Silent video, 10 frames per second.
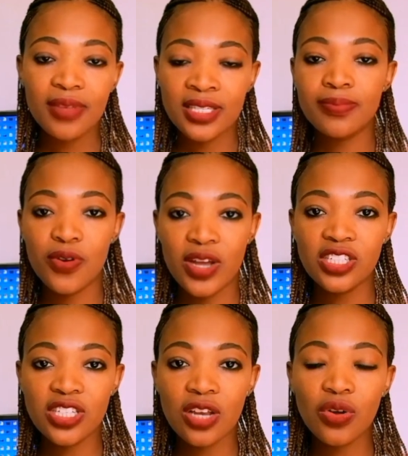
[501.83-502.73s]

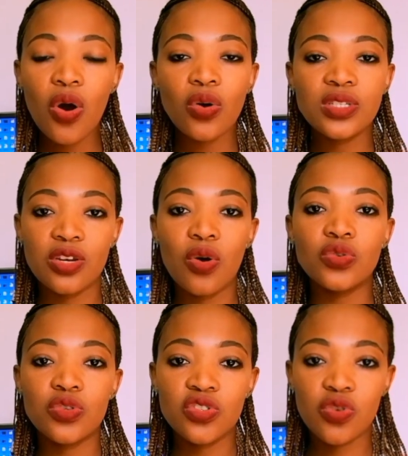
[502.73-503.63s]
inspirational quotes and
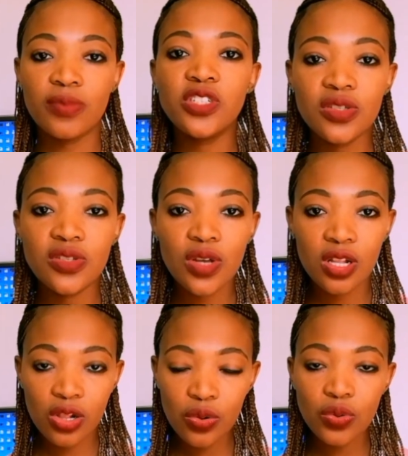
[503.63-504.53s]
also scriptures to
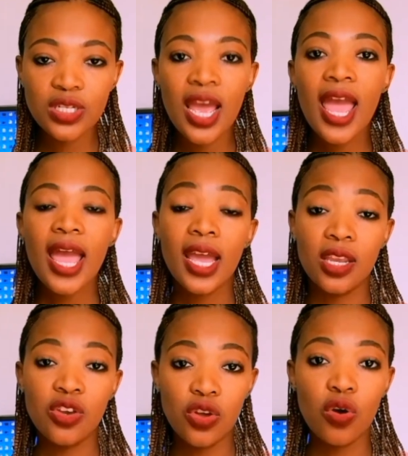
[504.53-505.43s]
include
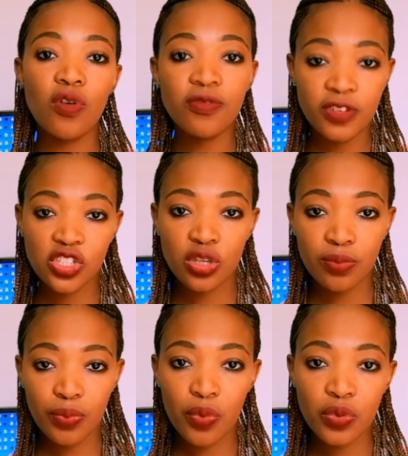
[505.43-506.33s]
in your
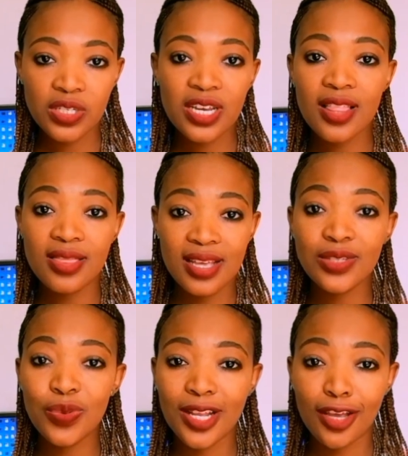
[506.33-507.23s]
vision board.
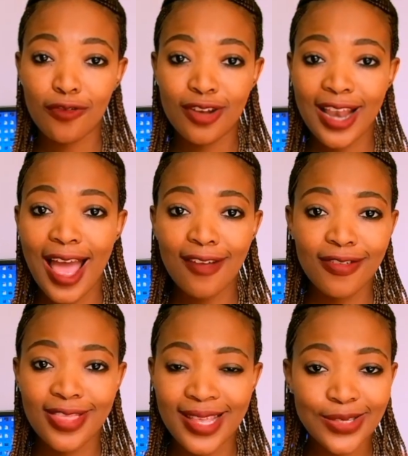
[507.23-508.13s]
This will give you life.
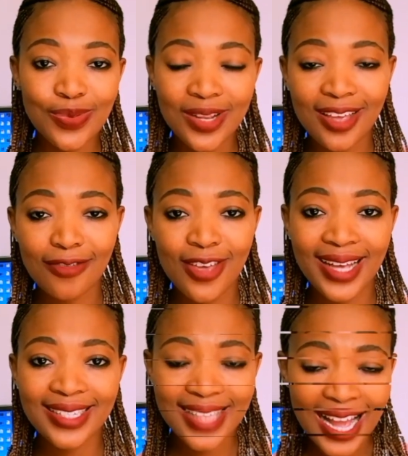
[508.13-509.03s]
This will give you
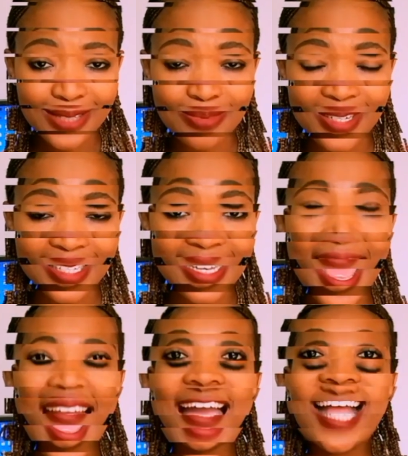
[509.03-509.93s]
excitement.
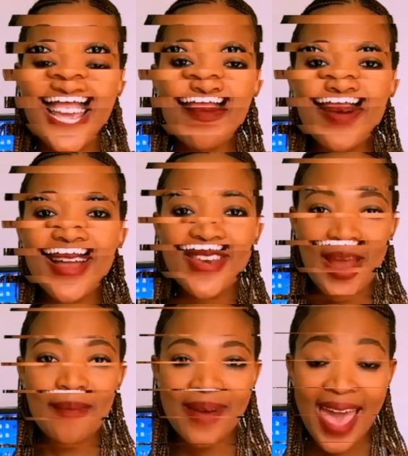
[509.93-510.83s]
Tip
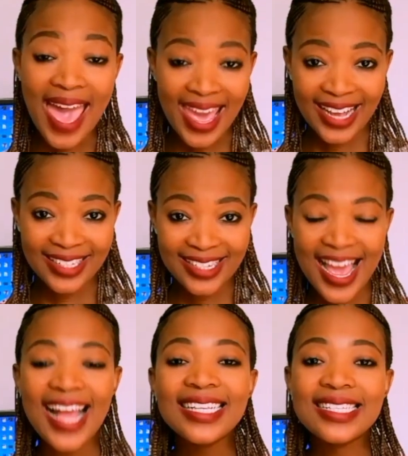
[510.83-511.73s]
number 8,
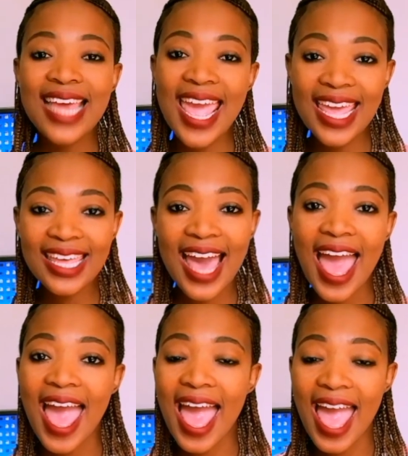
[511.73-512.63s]
take
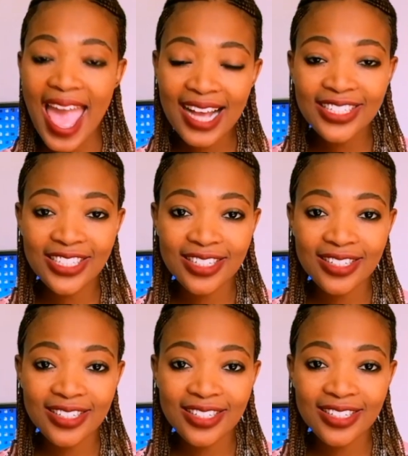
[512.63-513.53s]
action.
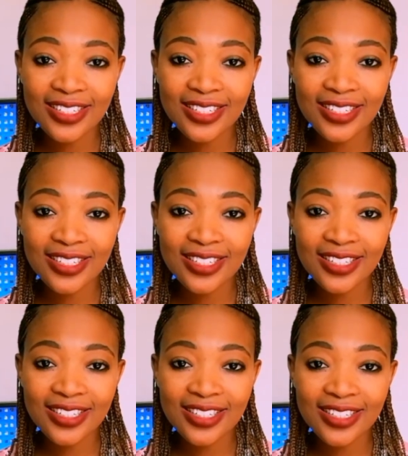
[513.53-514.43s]
I know
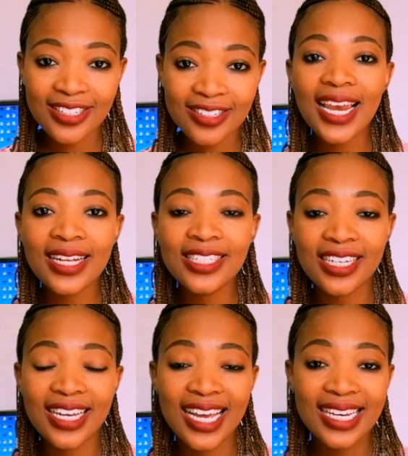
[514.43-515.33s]
how
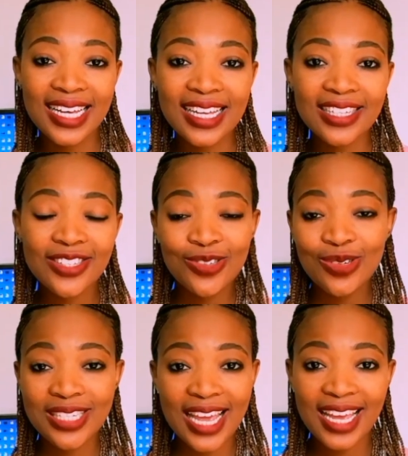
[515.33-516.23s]
challenging it is
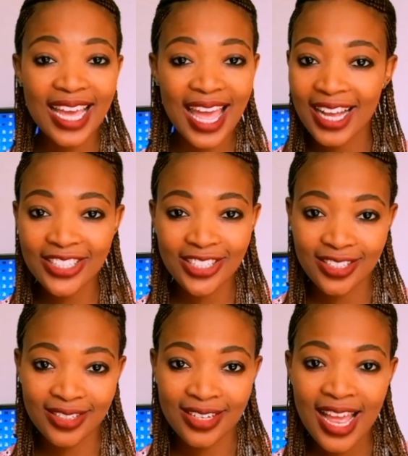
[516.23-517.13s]
to take action.